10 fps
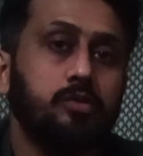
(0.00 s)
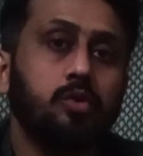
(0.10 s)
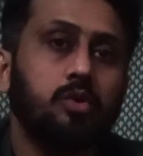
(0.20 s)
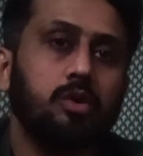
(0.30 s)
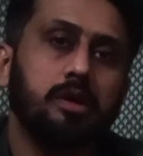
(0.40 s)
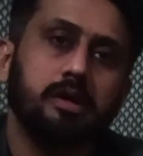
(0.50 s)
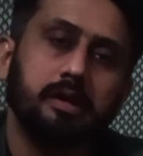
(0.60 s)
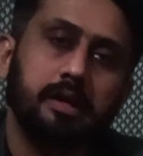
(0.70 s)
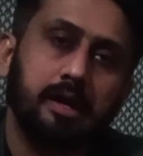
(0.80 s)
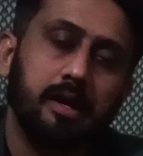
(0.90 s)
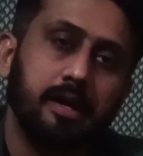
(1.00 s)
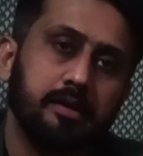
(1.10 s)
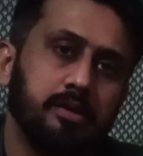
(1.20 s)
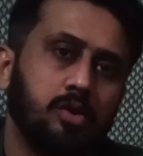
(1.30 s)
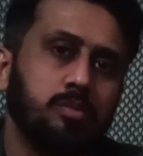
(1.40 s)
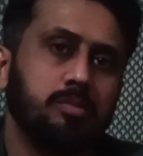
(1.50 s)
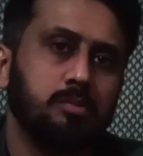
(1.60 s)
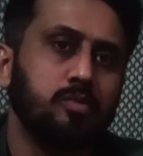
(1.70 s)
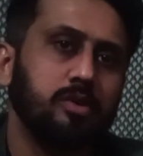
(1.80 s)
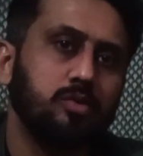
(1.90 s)
So and now
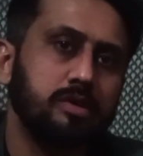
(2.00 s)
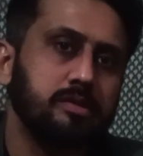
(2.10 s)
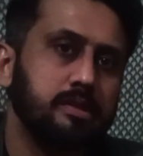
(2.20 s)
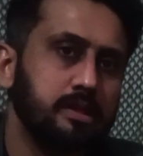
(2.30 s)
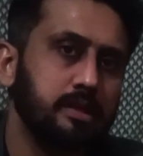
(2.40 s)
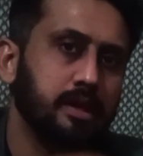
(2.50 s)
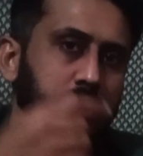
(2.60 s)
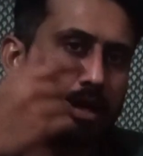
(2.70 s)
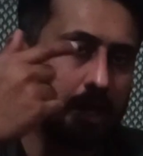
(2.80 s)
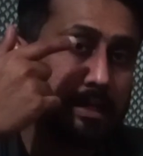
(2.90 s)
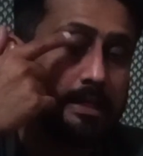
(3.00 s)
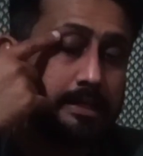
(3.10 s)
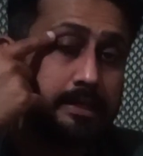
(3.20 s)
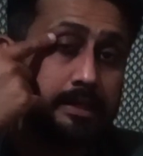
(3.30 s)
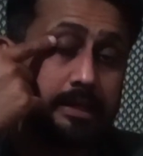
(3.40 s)
moving towards the eyelid,